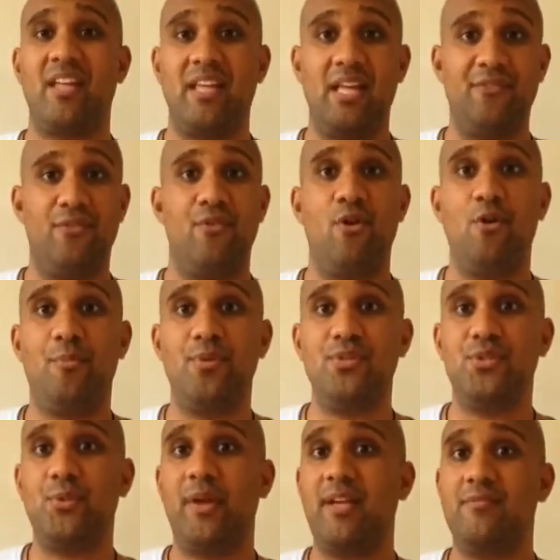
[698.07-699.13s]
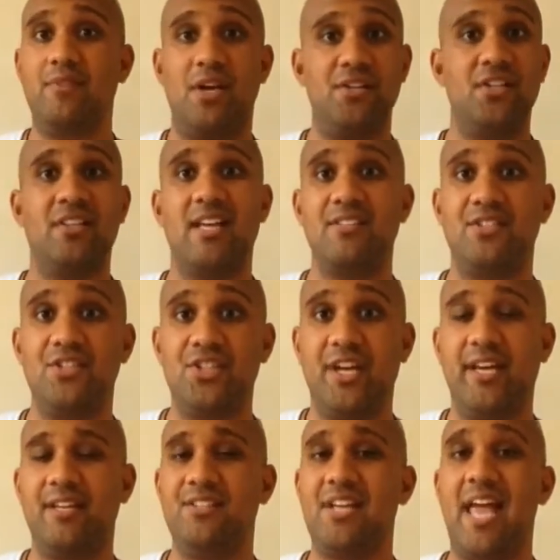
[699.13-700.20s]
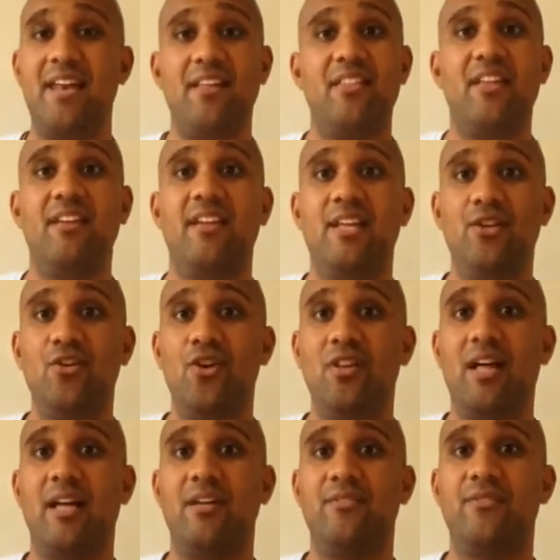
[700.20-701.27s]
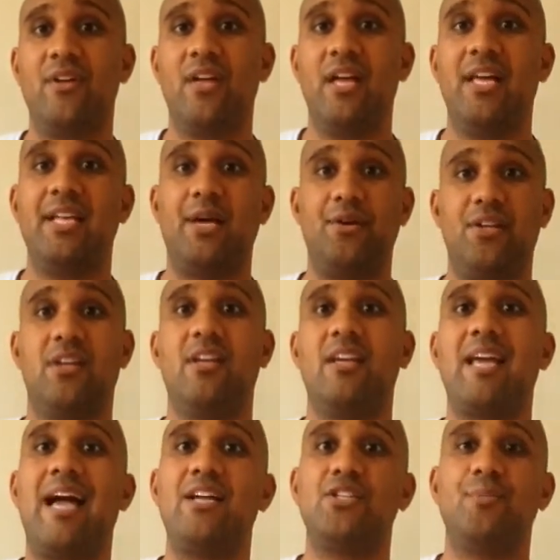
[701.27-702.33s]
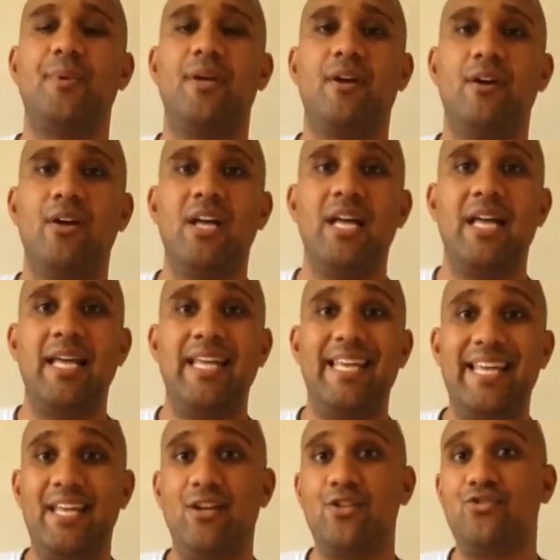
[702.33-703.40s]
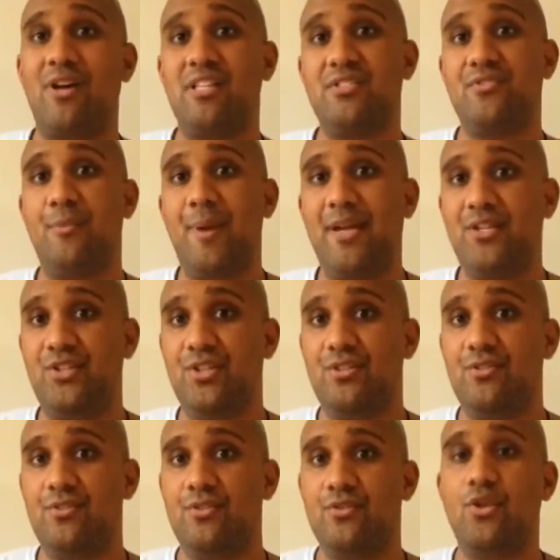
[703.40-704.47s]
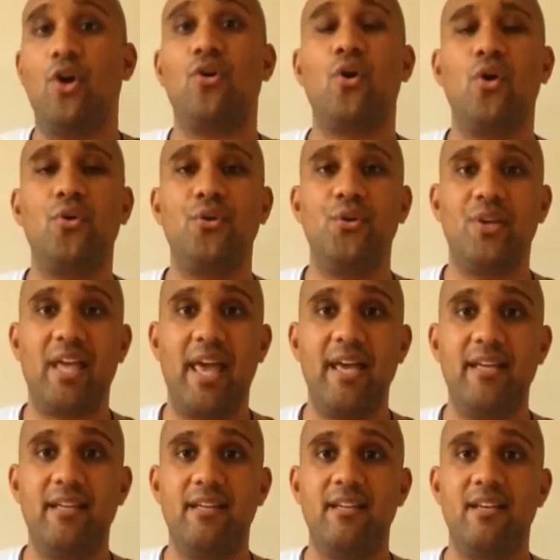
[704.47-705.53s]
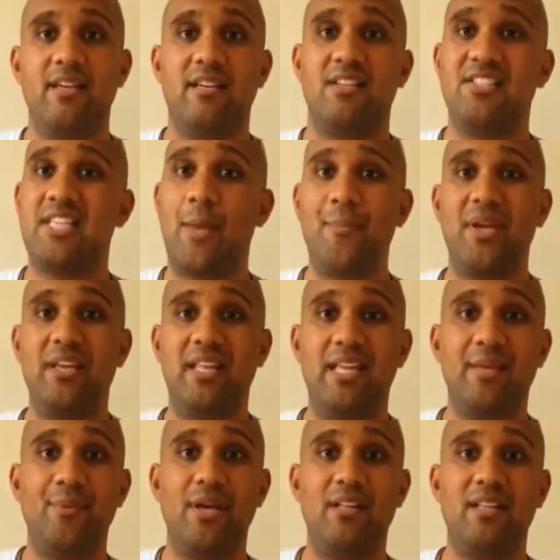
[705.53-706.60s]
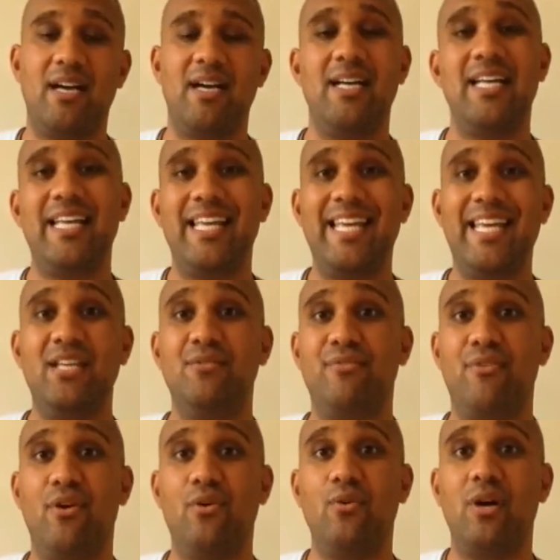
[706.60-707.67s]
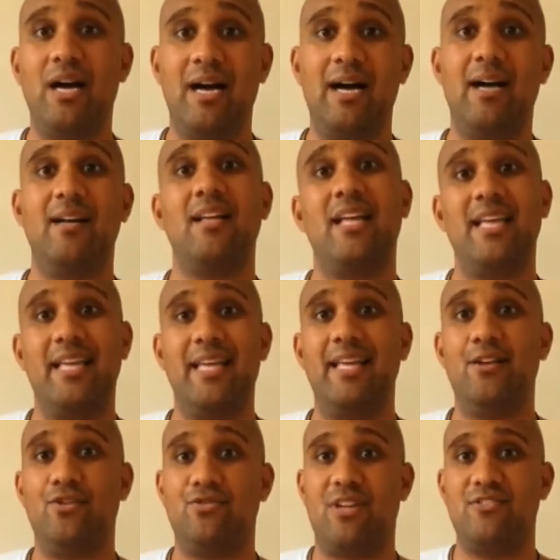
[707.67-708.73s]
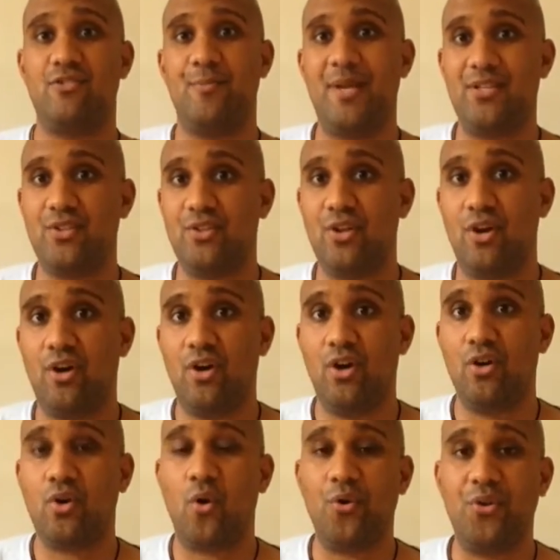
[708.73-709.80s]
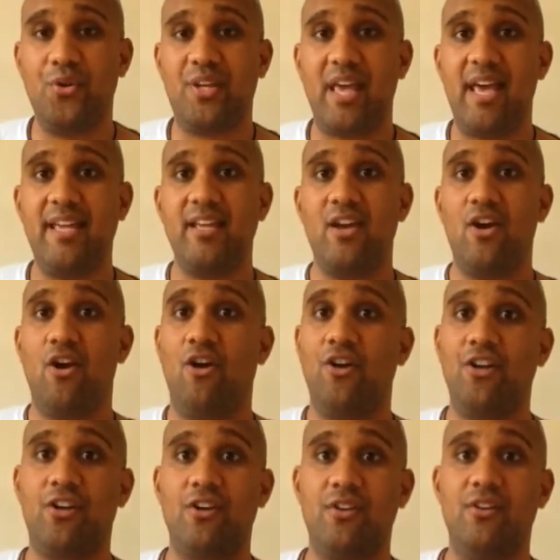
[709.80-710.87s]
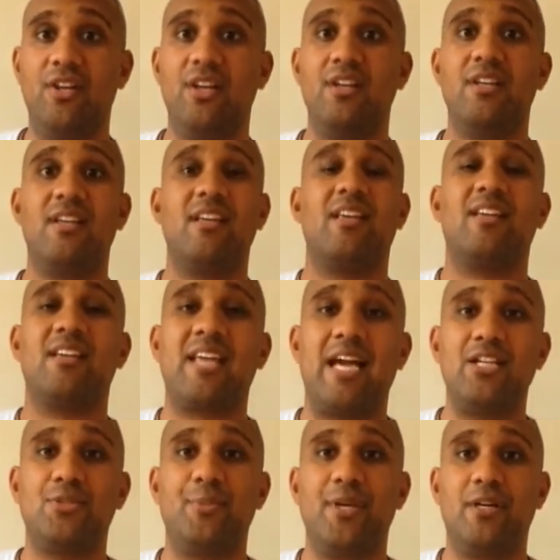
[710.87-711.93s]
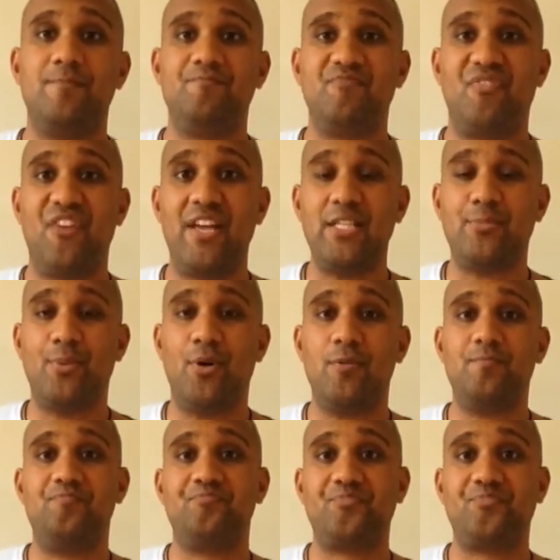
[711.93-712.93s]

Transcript: if you're open to it and you'd like to change anything in your life. Now you can catch me at innertransformation.co.uk. You can send me an email at info@innertransformation.co.uk, or you can catch me on Facebook